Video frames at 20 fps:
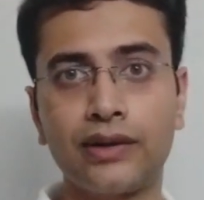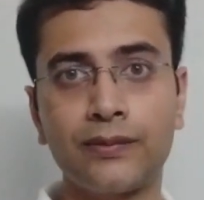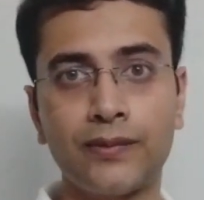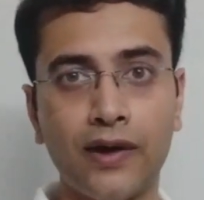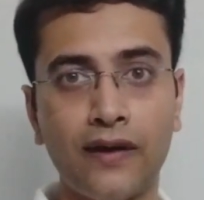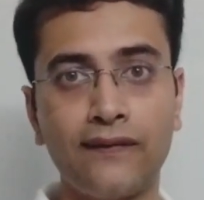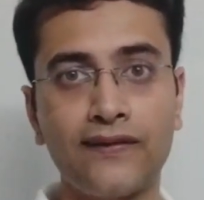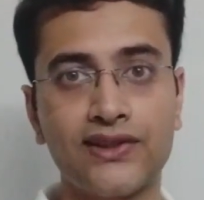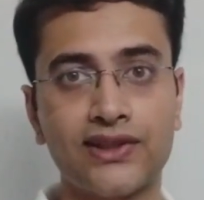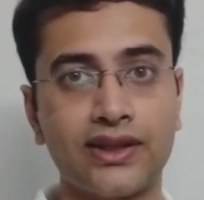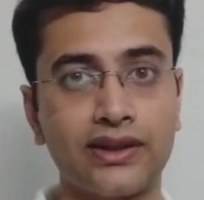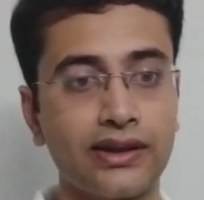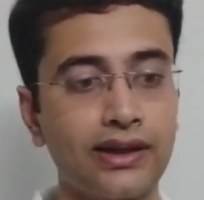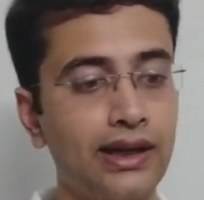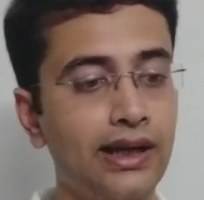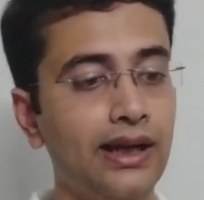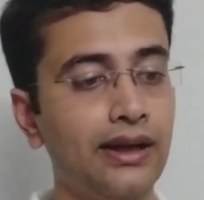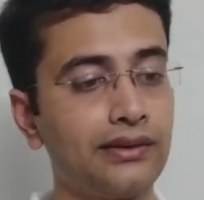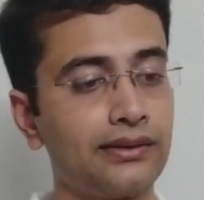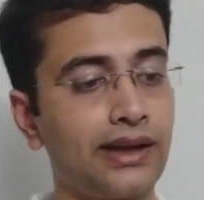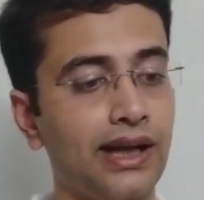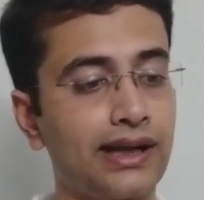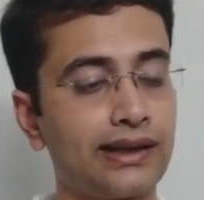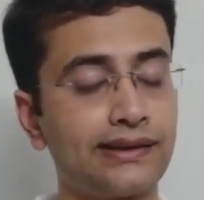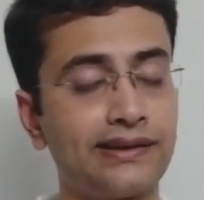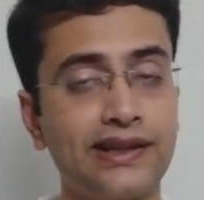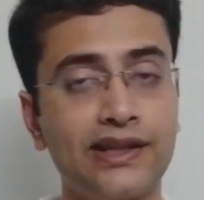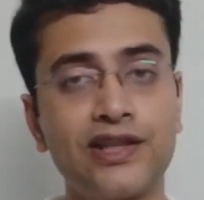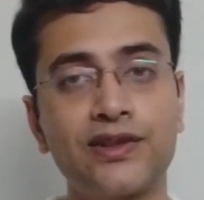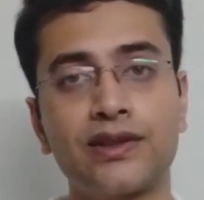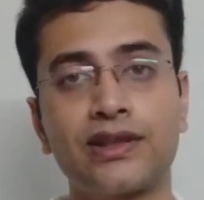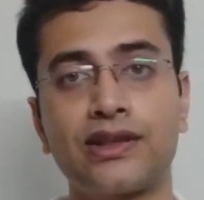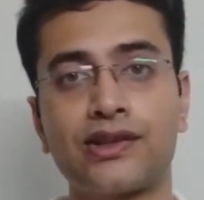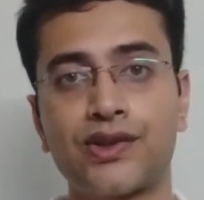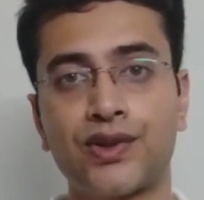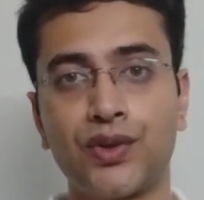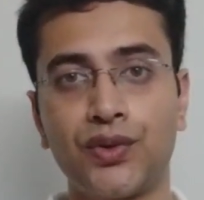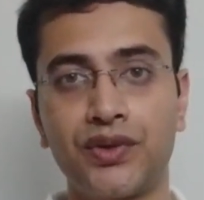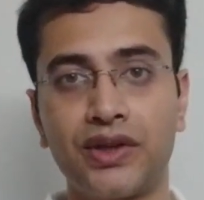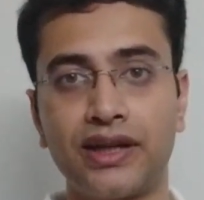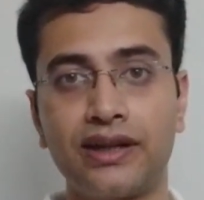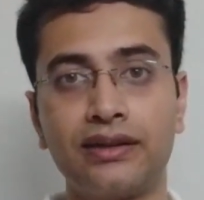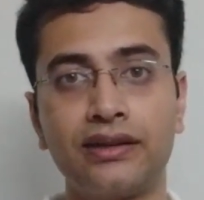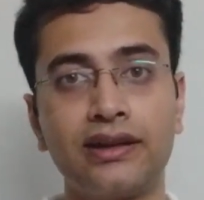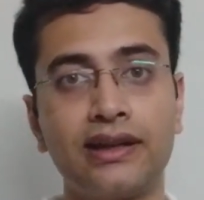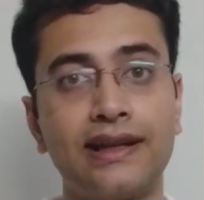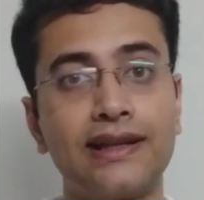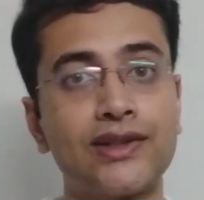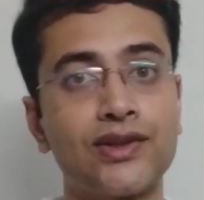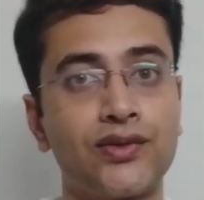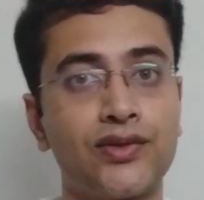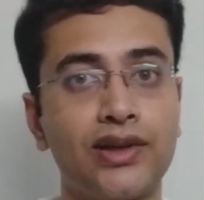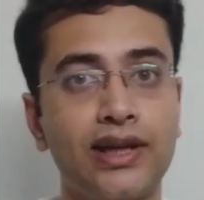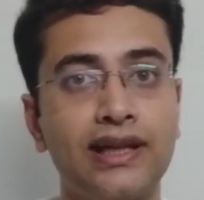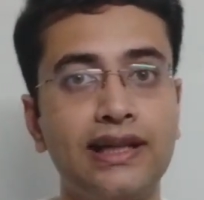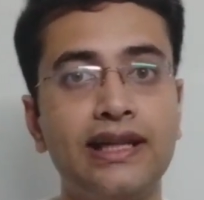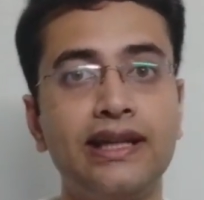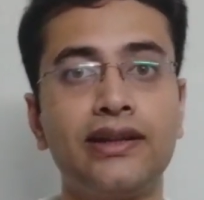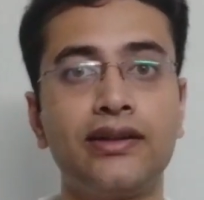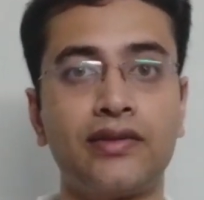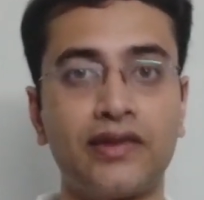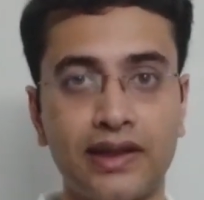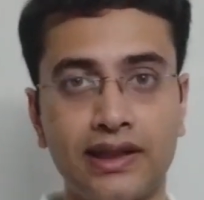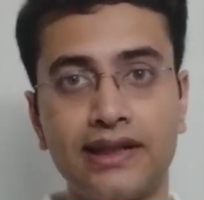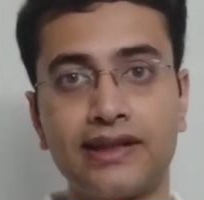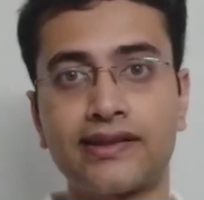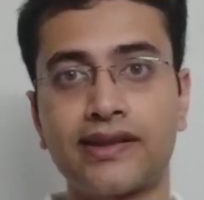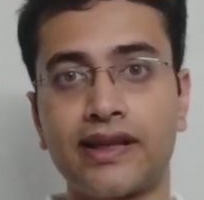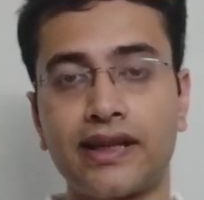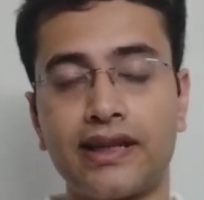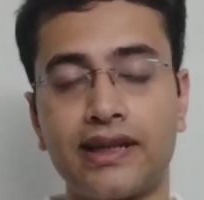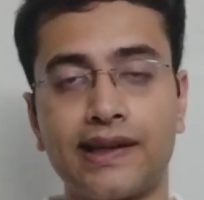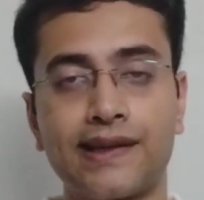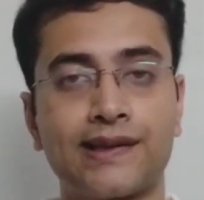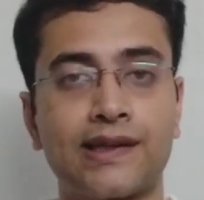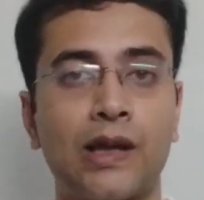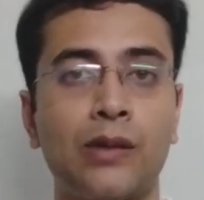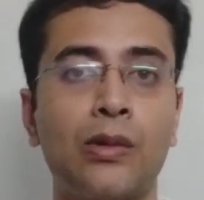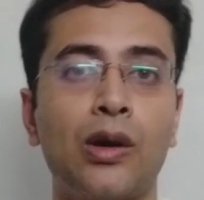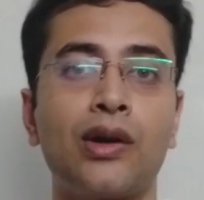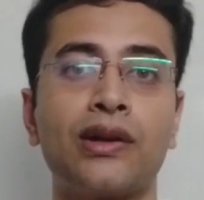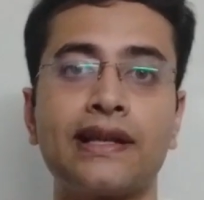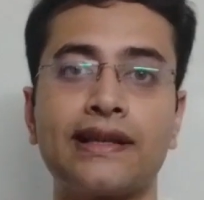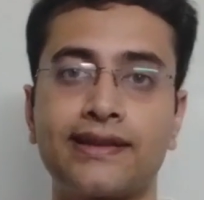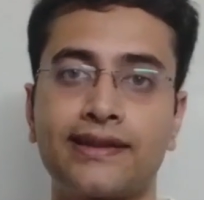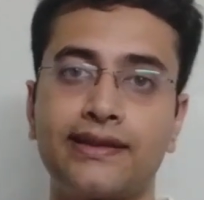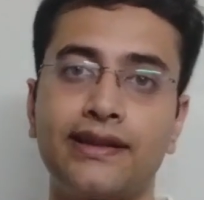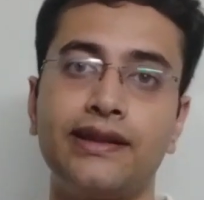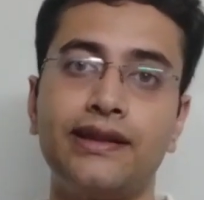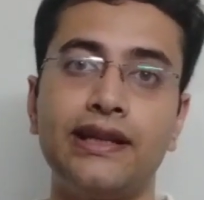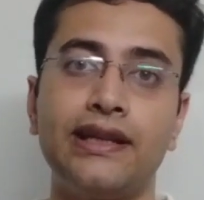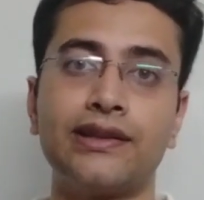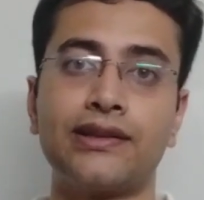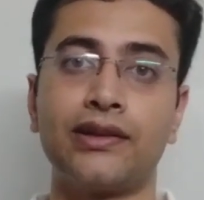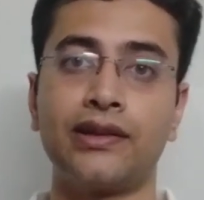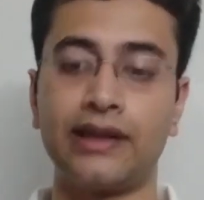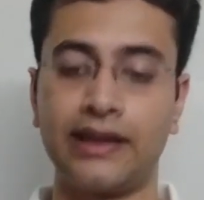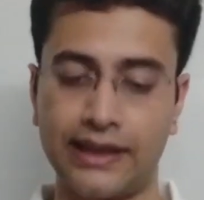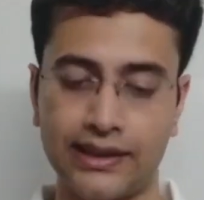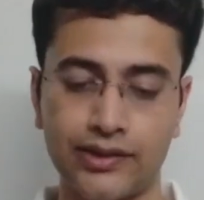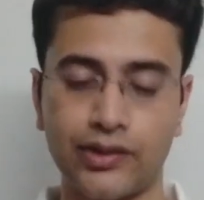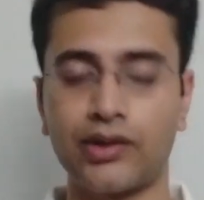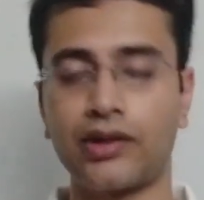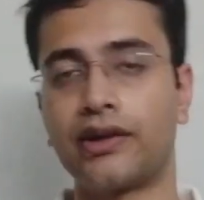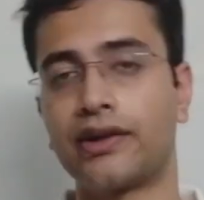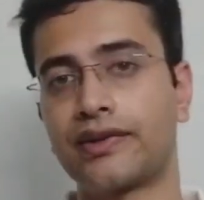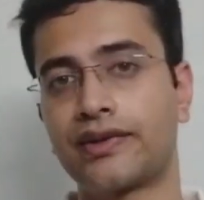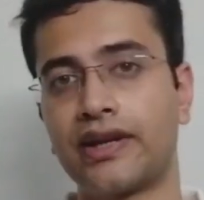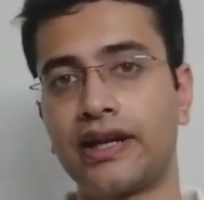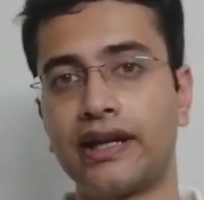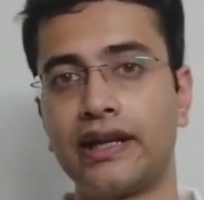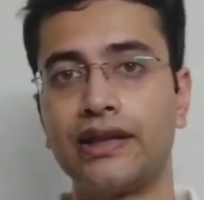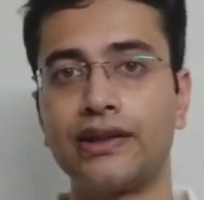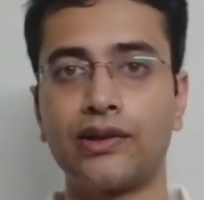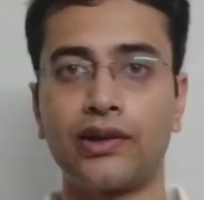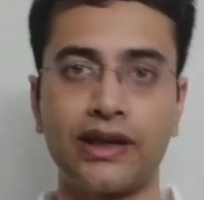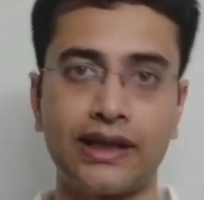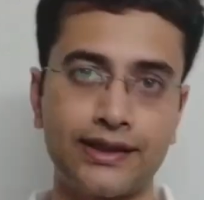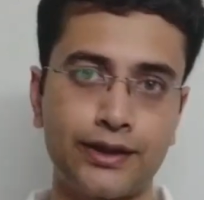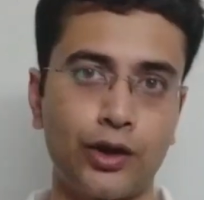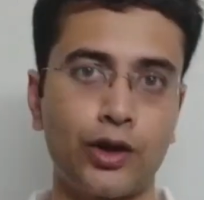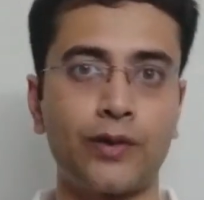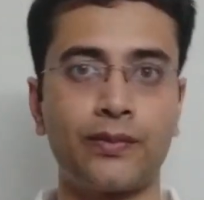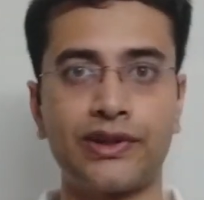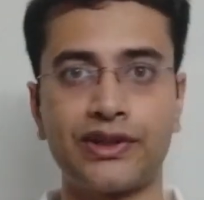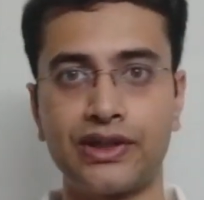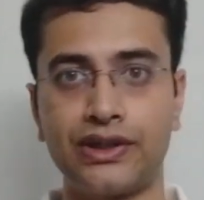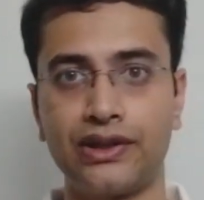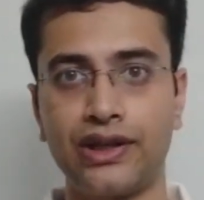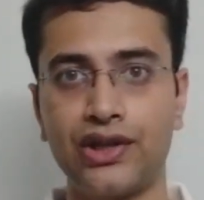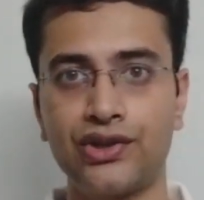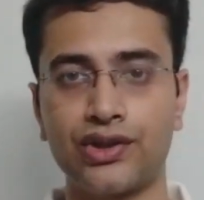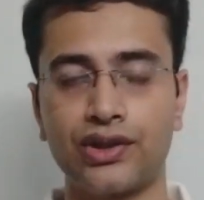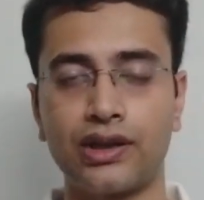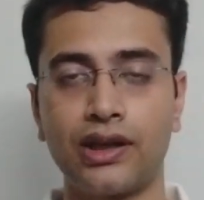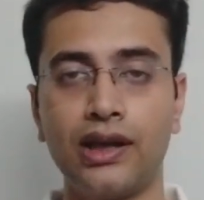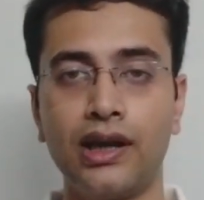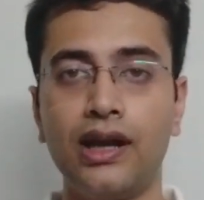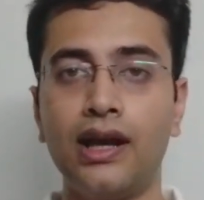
professor that this student is really serious about his studies or his or her studies or his or her presentation.